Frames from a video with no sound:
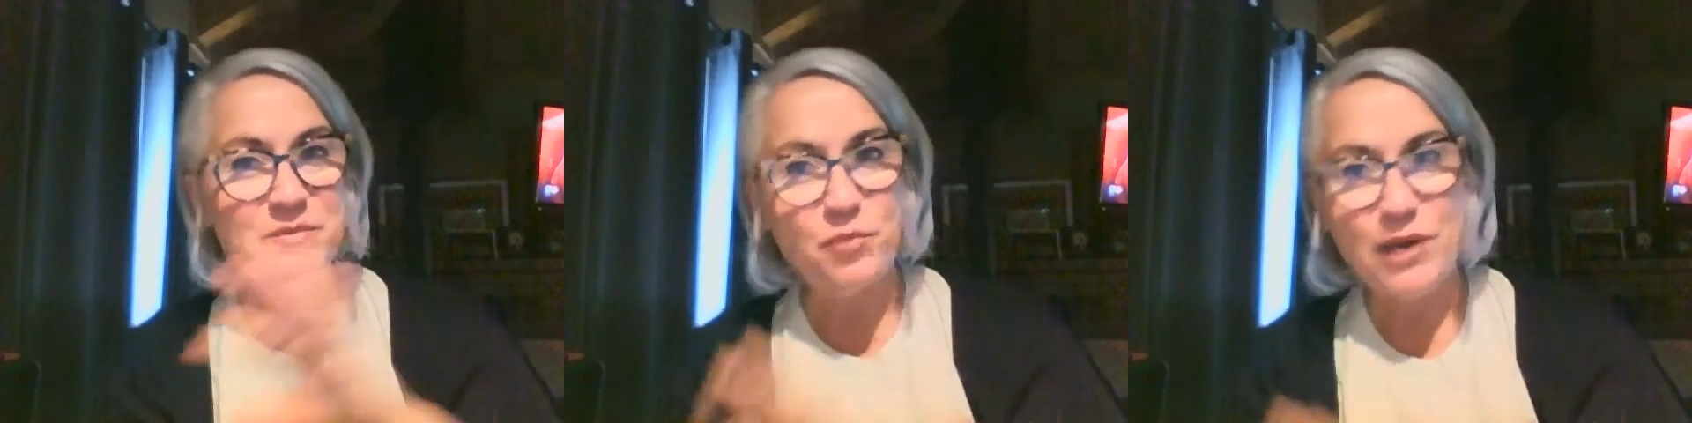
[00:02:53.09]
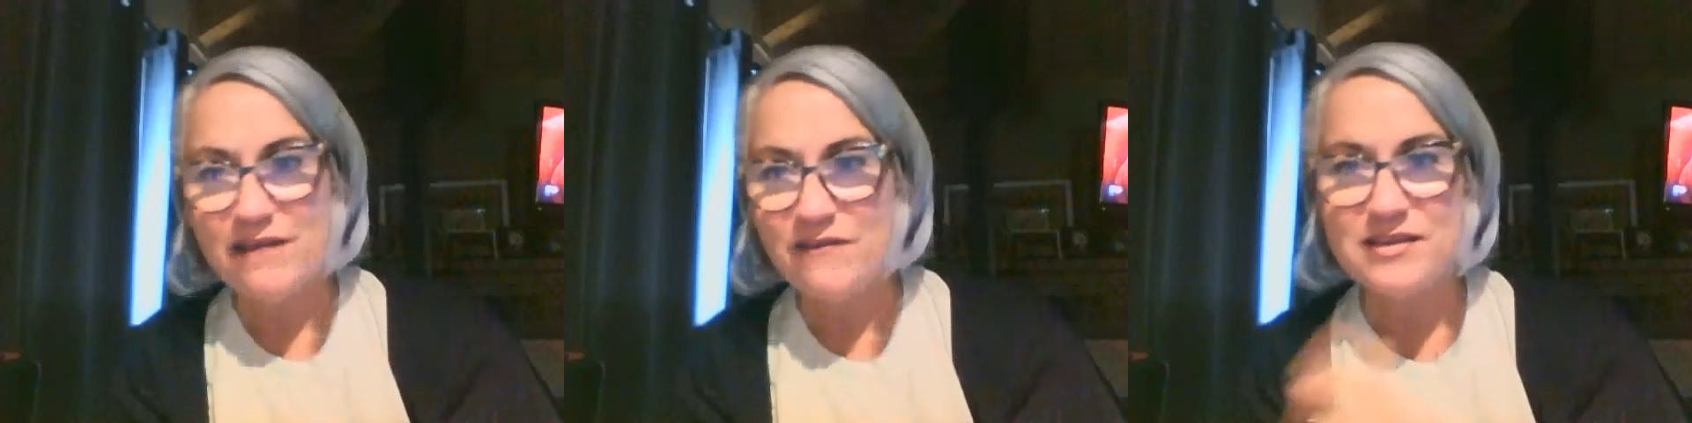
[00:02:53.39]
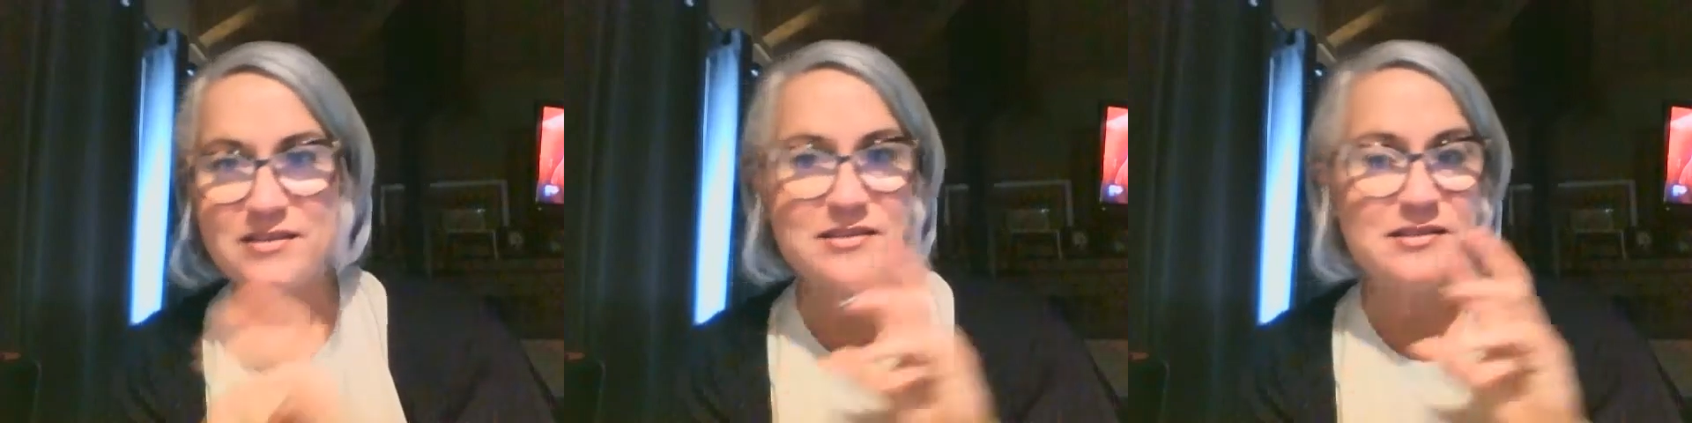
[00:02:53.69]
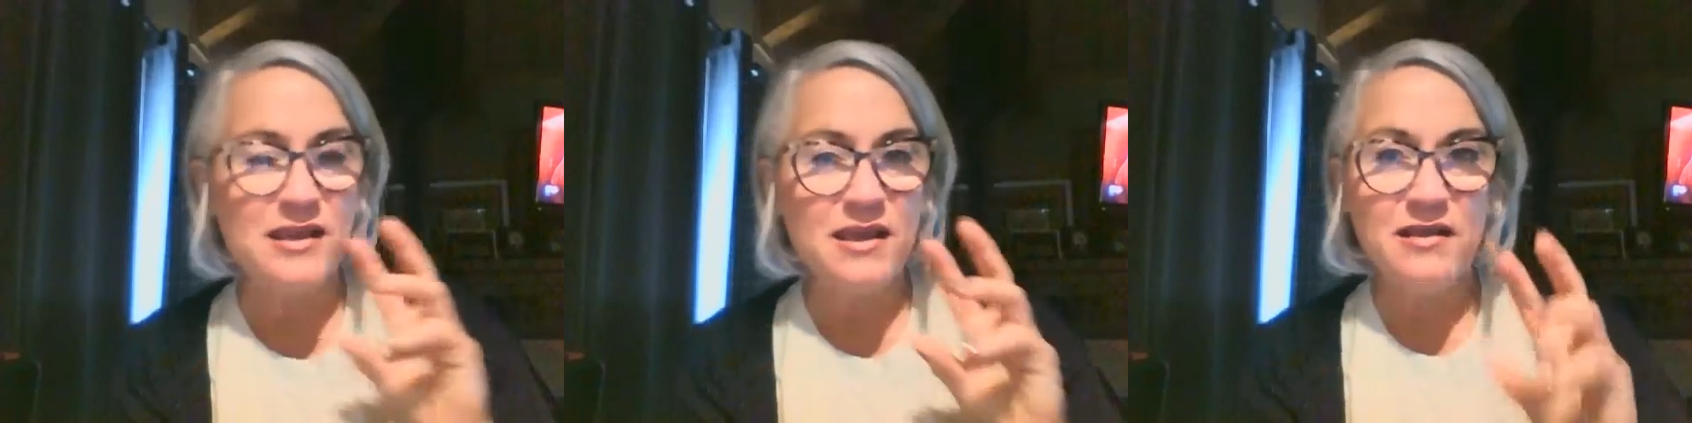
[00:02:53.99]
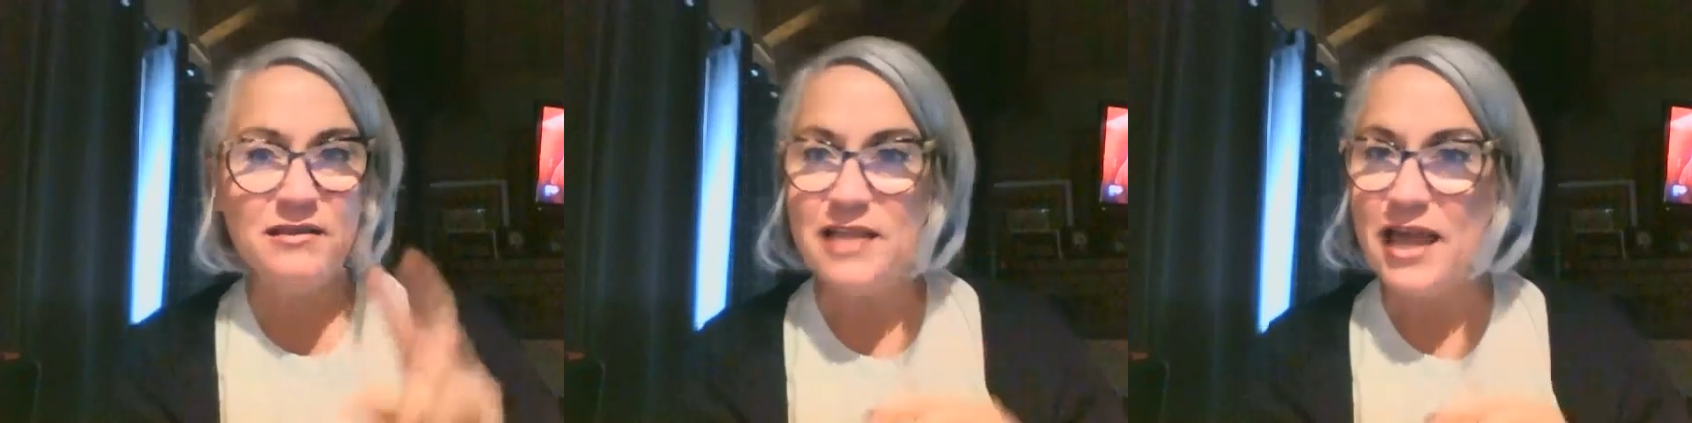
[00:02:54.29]
breakfast,
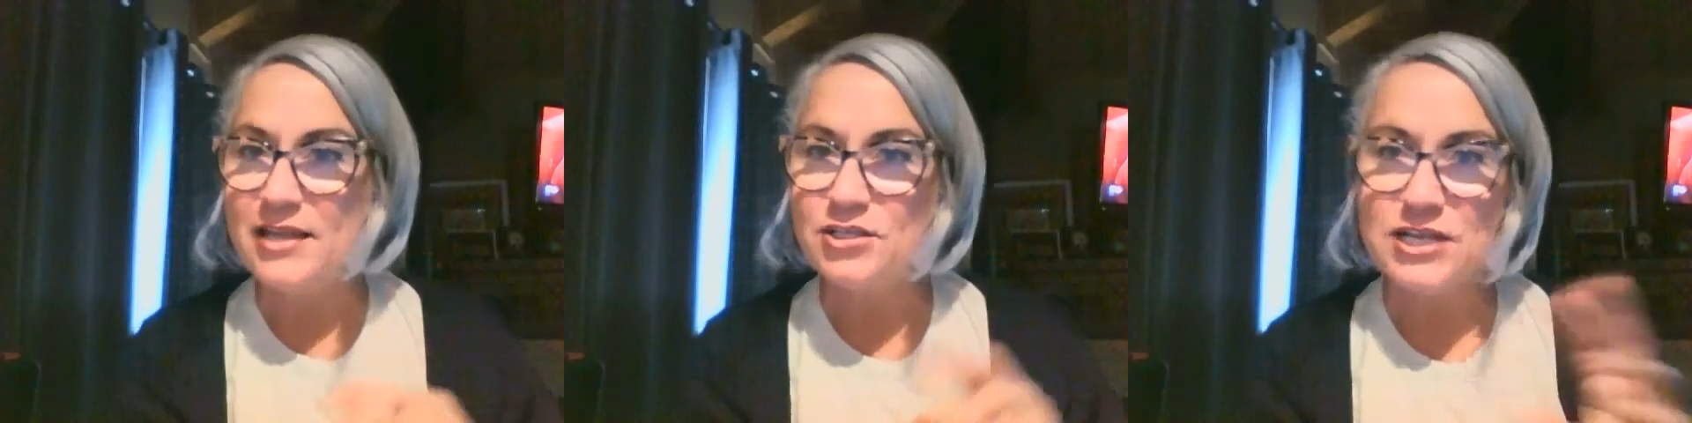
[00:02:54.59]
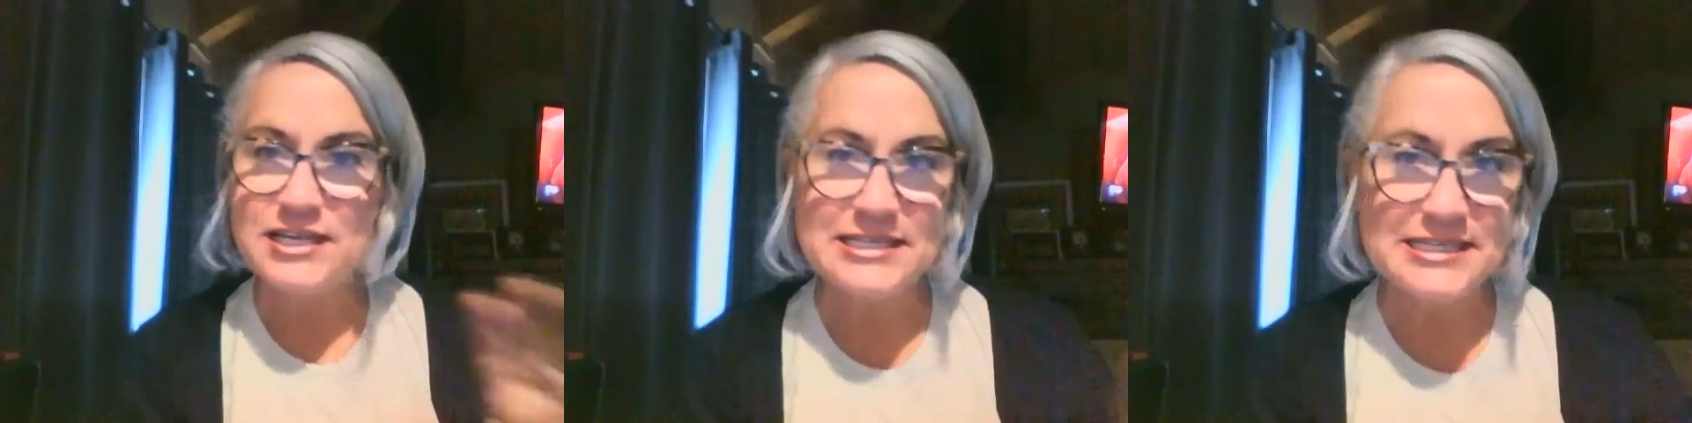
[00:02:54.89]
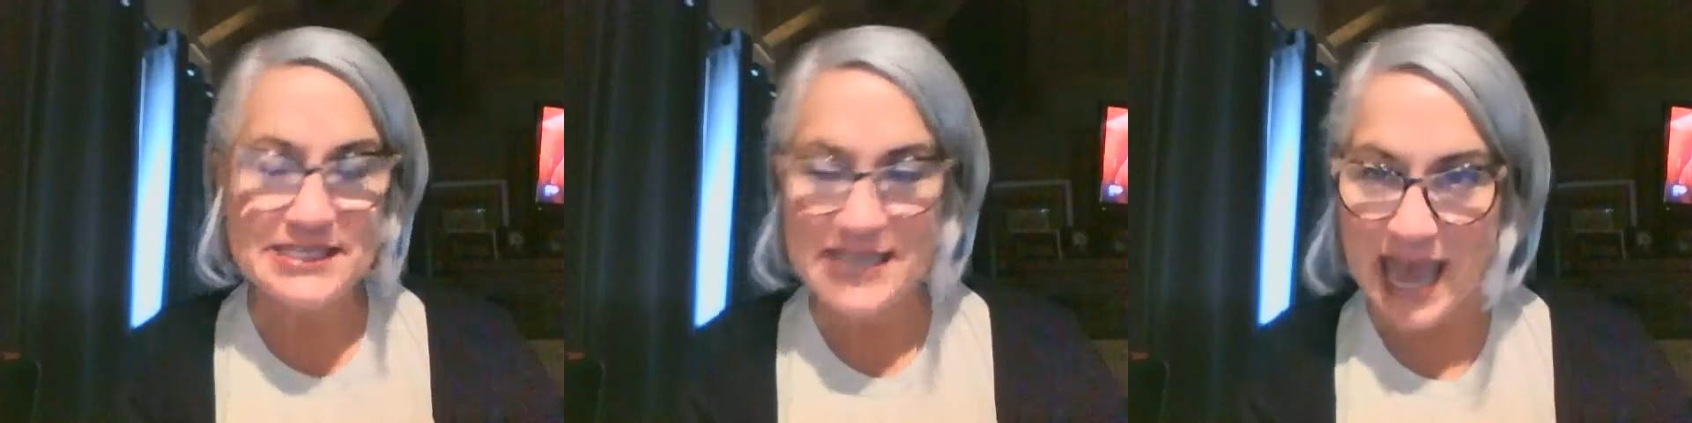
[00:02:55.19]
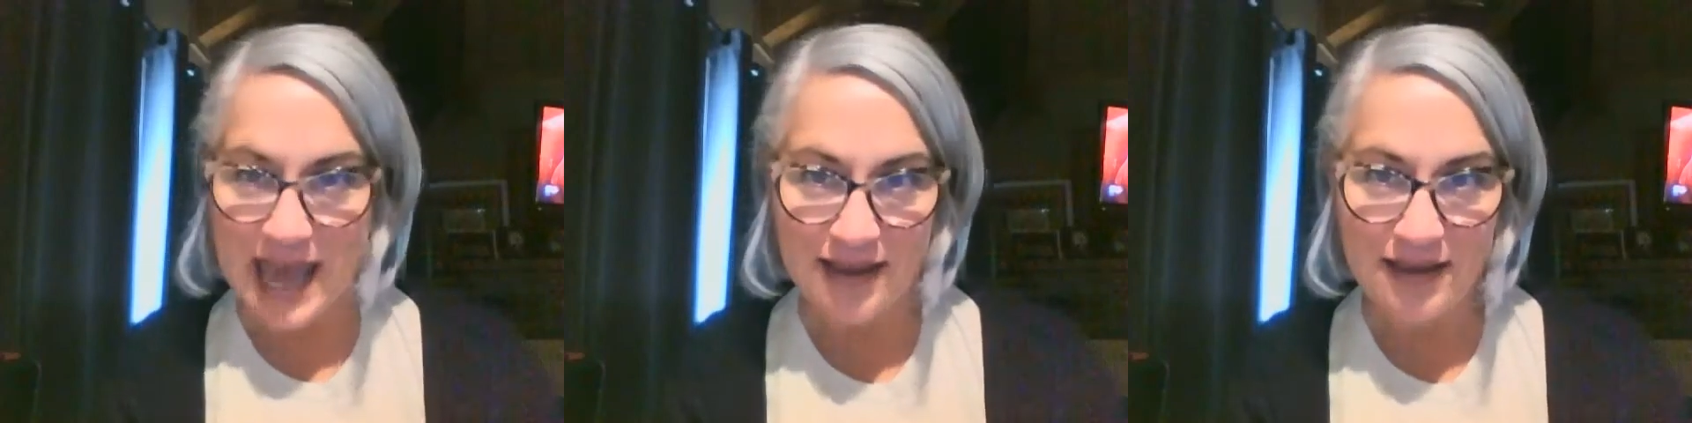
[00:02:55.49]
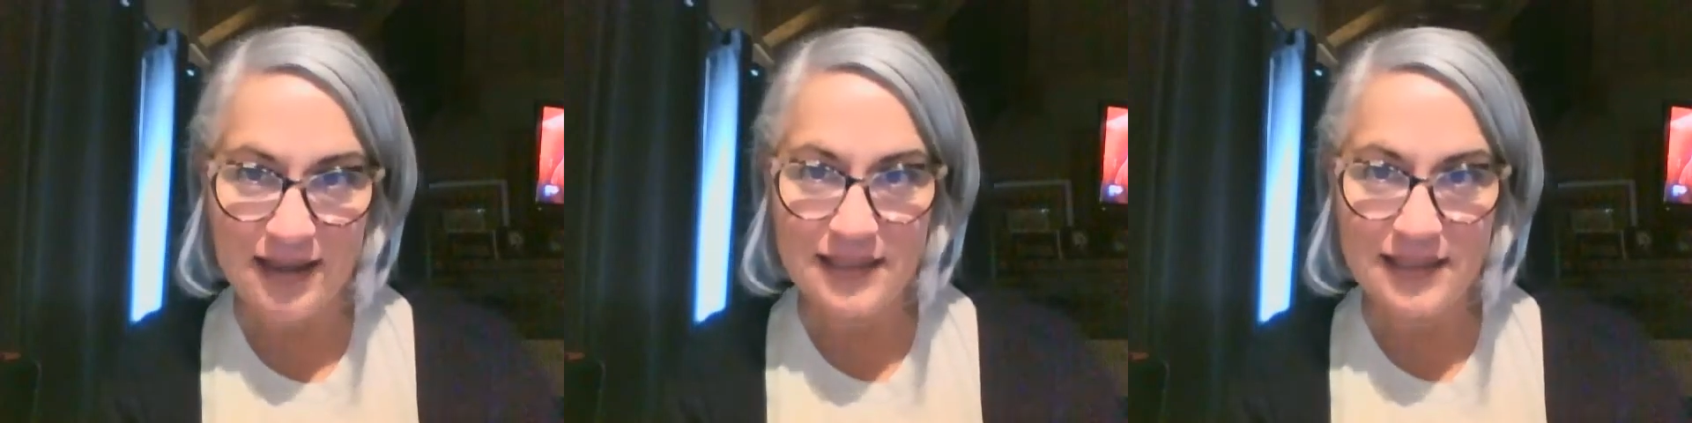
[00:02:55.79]
lunch, and snack.